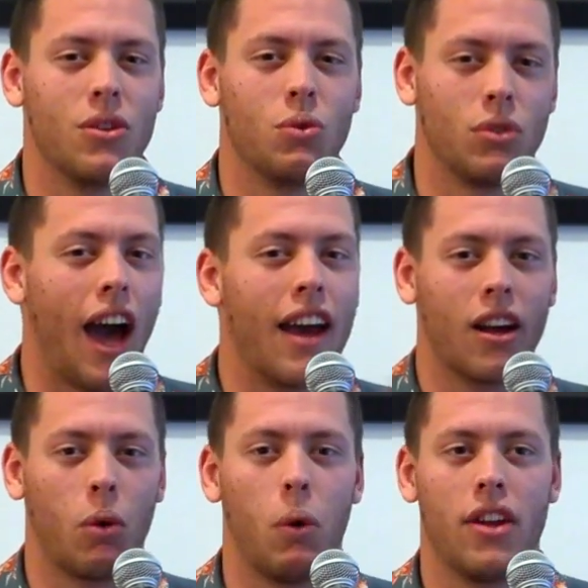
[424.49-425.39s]
you kind
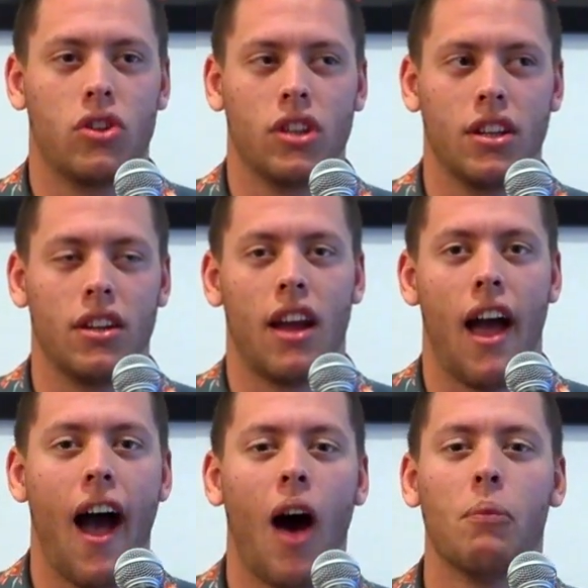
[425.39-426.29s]
of question
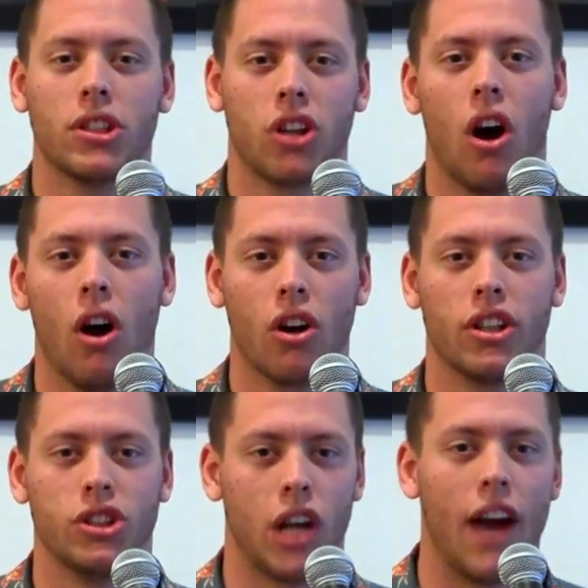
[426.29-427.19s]
how much hunger
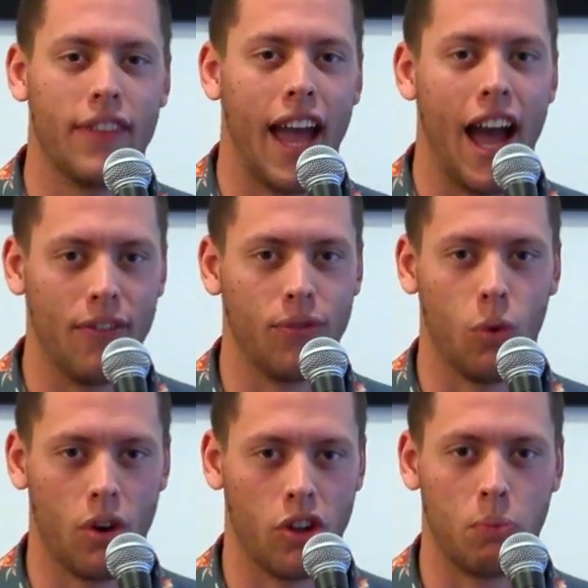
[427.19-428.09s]
and drive they have
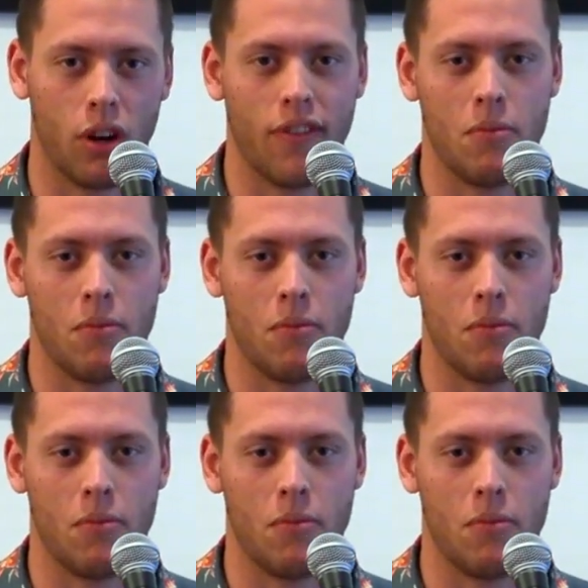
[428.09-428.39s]
for the sport of